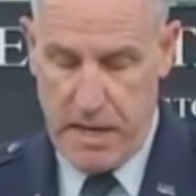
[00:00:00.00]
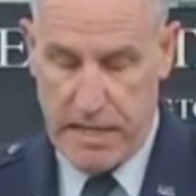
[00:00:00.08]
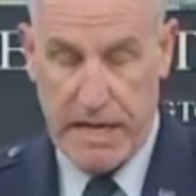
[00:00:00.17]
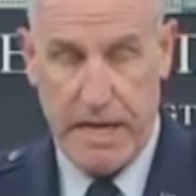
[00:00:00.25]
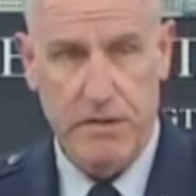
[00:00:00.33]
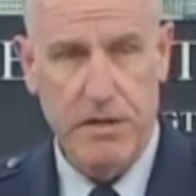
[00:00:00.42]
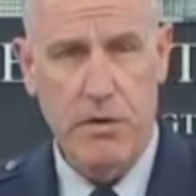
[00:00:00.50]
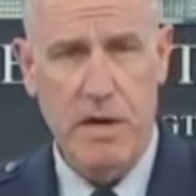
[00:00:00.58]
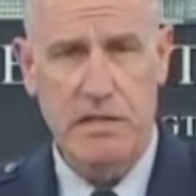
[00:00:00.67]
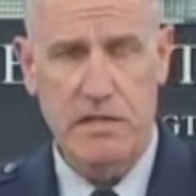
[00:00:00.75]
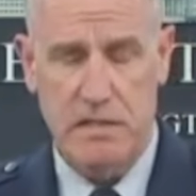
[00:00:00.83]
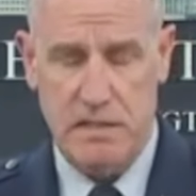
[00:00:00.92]
Again, the
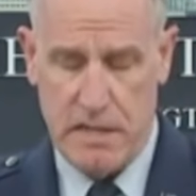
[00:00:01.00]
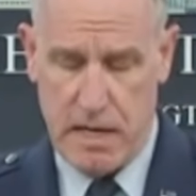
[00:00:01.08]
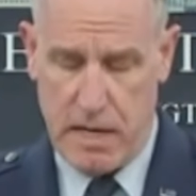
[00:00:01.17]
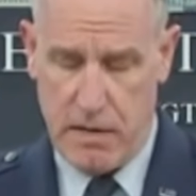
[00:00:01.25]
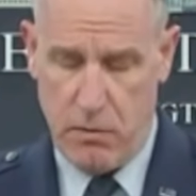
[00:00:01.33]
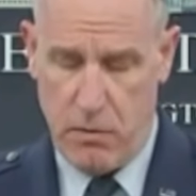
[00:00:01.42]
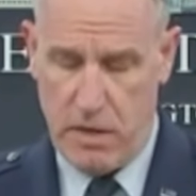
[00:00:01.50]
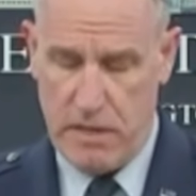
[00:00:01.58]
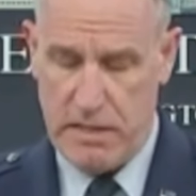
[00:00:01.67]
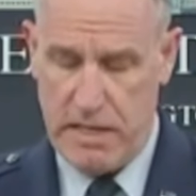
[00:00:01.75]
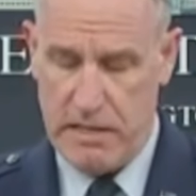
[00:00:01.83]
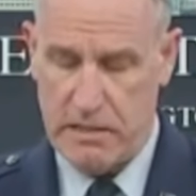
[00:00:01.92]
U.S. does not
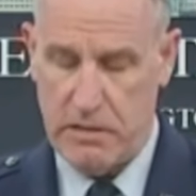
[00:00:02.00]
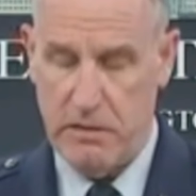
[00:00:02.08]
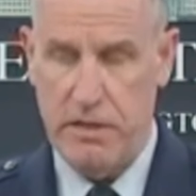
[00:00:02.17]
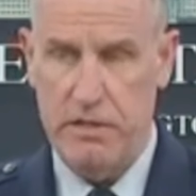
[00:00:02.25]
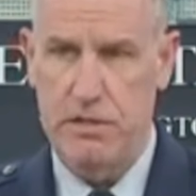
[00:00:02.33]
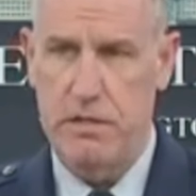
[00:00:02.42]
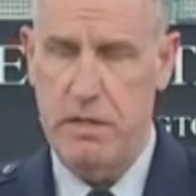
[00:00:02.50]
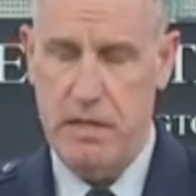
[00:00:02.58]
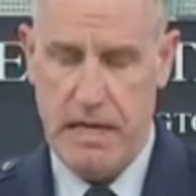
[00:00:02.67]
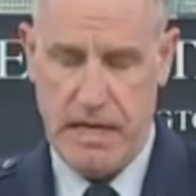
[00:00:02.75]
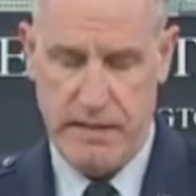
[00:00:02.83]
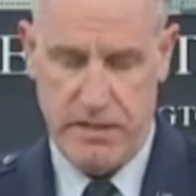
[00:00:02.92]
want escalation,
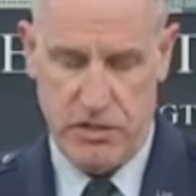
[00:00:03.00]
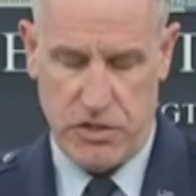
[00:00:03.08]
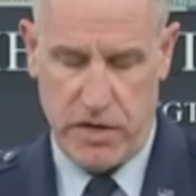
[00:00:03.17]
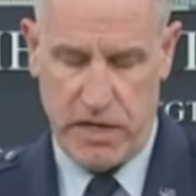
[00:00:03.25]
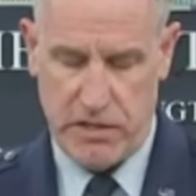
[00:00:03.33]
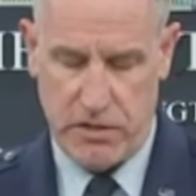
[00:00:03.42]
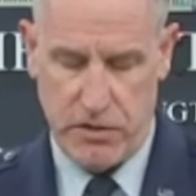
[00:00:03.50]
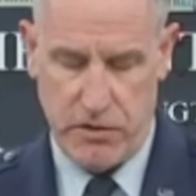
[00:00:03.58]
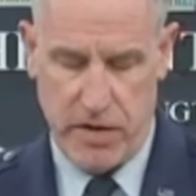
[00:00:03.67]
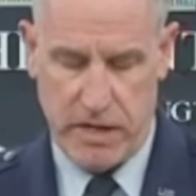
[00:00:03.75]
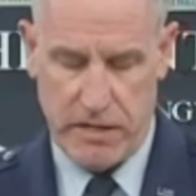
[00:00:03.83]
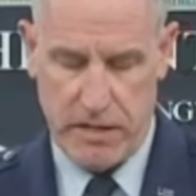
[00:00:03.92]
and these strikes are
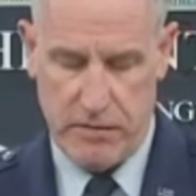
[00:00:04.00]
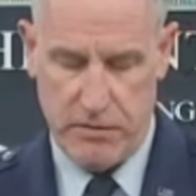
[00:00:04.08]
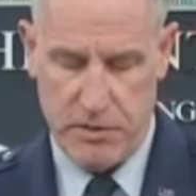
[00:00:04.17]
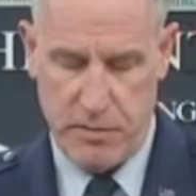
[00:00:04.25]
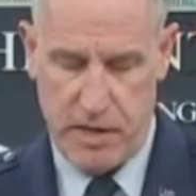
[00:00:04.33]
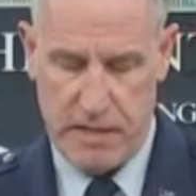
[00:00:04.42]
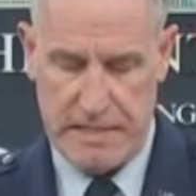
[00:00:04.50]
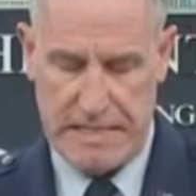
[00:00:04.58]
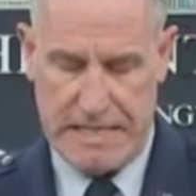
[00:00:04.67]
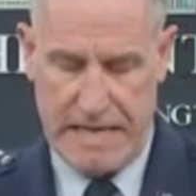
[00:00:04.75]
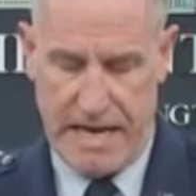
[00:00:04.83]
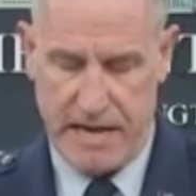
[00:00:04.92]
directly in response to
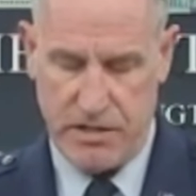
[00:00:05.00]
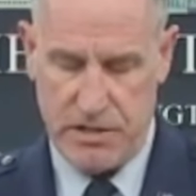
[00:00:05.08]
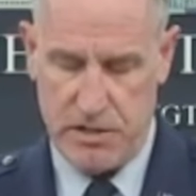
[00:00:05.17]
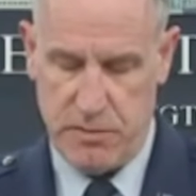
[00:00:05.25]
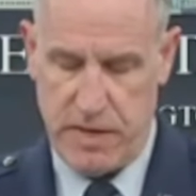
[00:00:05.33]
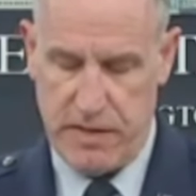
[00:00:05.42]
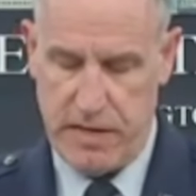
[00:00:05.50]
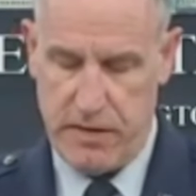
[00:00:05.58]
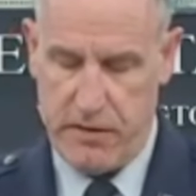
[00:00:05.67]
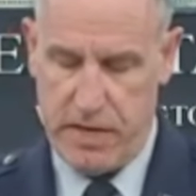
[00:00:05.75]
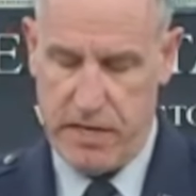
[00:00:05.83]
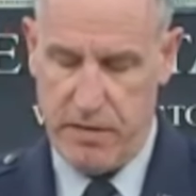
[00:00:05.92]
the actions by the
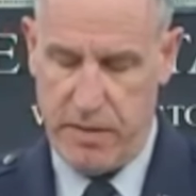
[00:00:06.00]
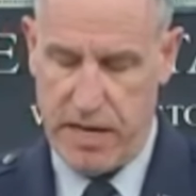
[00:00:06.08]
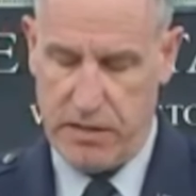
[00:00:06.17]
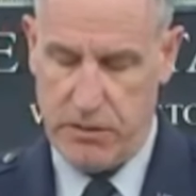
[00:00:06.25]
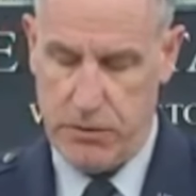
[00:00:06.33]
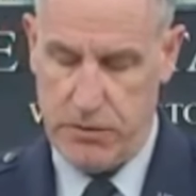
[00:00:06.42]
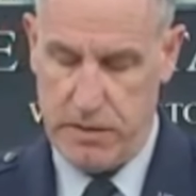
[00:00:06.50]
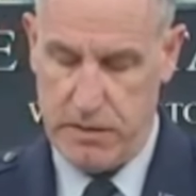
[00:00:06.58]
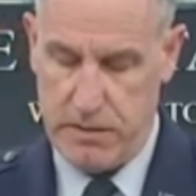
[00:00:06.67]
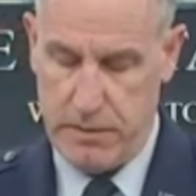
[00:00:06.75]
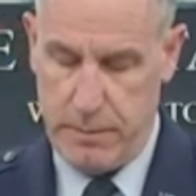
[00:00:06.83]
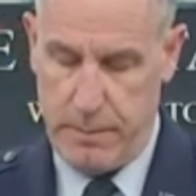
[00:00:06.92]
Iranian-backed
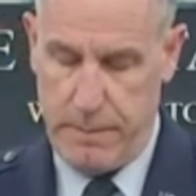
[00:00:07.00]
Houthis.